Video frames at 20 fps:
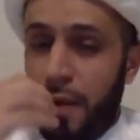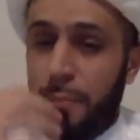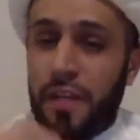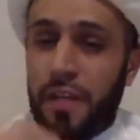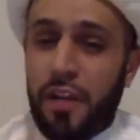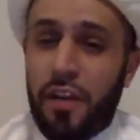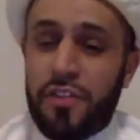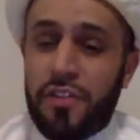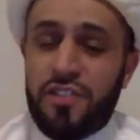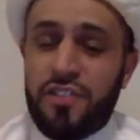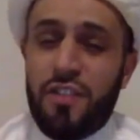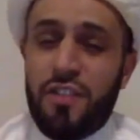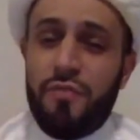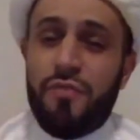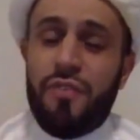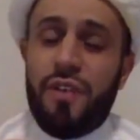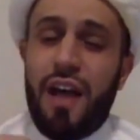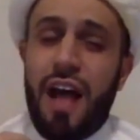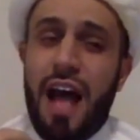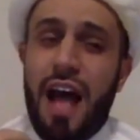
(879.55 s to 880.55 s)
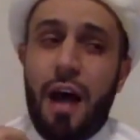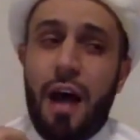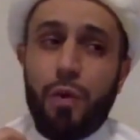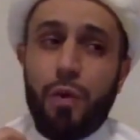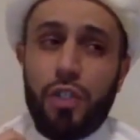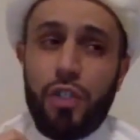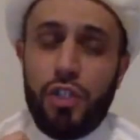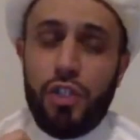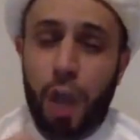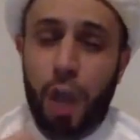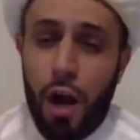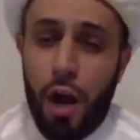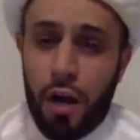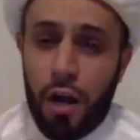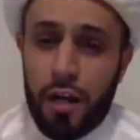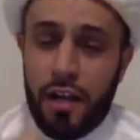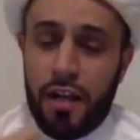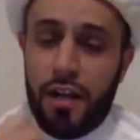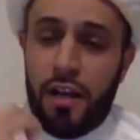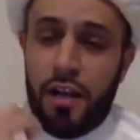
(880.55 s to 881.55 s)
because of how
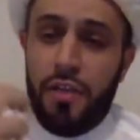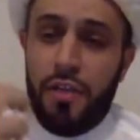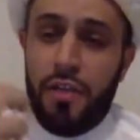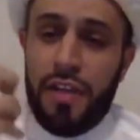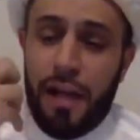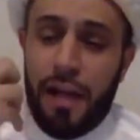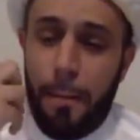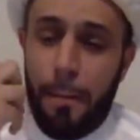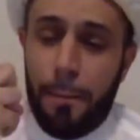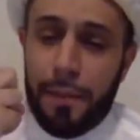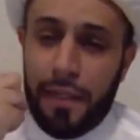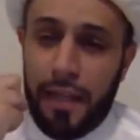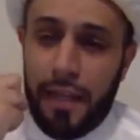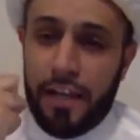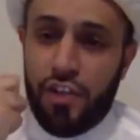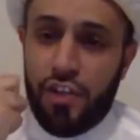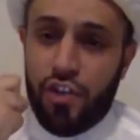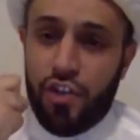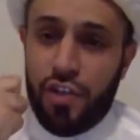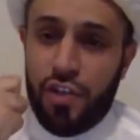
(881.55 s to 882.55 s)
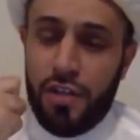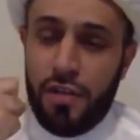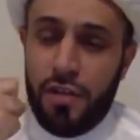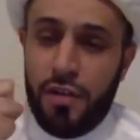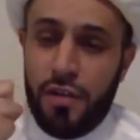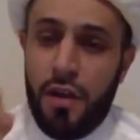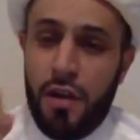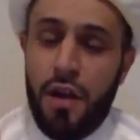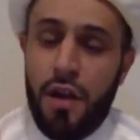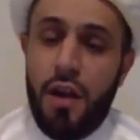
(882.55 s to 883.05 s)
dark the complexion